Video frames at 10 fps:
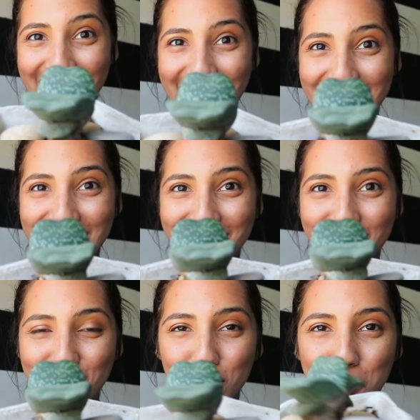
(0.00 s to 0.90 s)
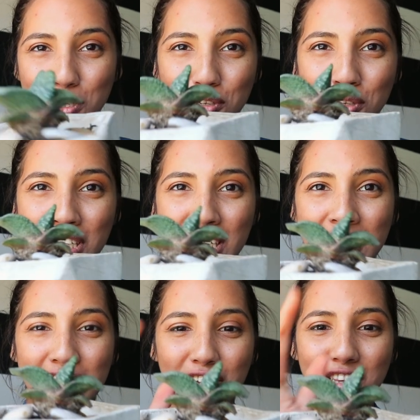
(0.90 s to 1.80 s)
I think it looks super cute.
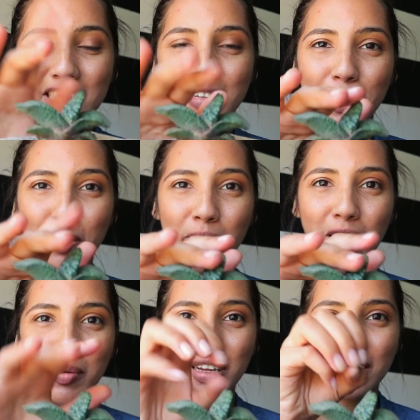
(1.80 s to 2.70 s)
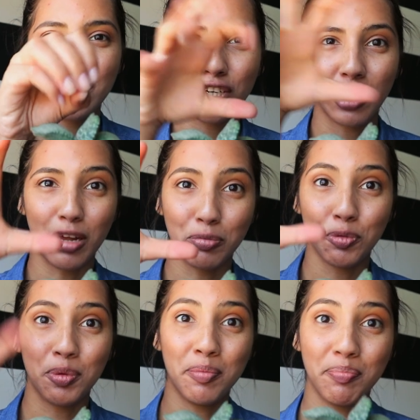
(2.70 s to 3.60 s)
So this little baby is gonna grow up
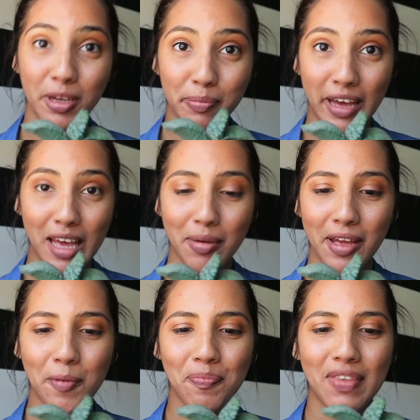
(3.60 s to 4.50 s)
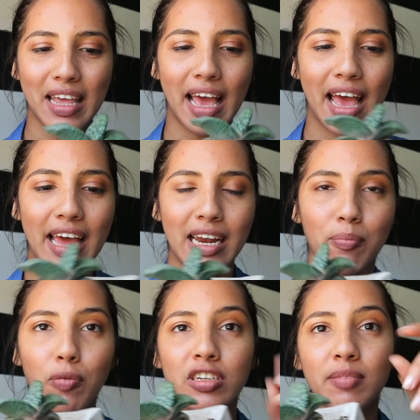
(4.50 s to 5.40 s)
to be a big baby, and
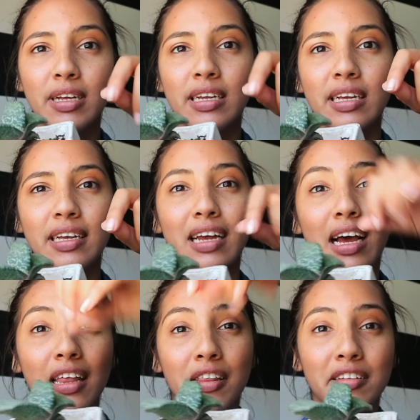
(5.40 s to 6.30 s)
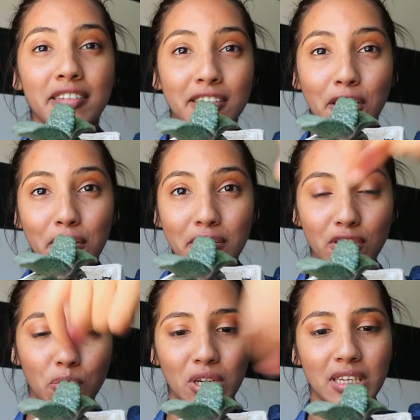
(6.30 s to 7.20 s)
I'm possibly gonna get other stones
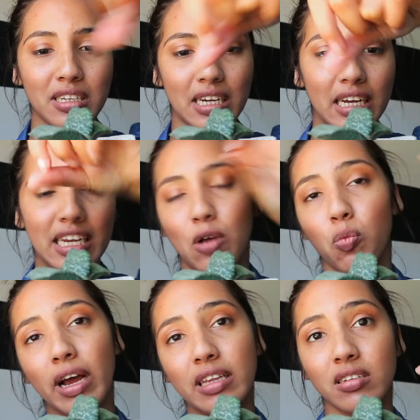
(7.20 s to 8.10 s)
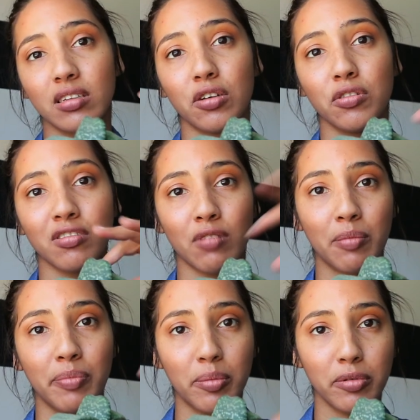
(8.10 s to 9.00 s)
to put inside, like white stones,
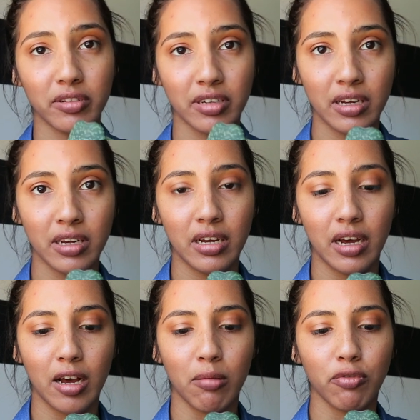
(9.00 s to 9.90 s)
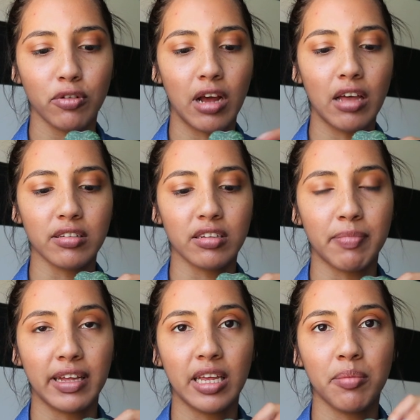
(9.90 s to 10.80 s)
white pebbles. For now, this is
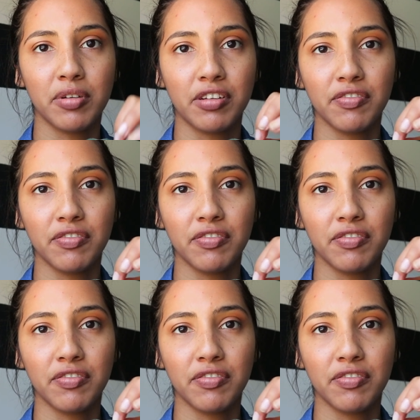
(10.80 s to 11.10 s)
my temporary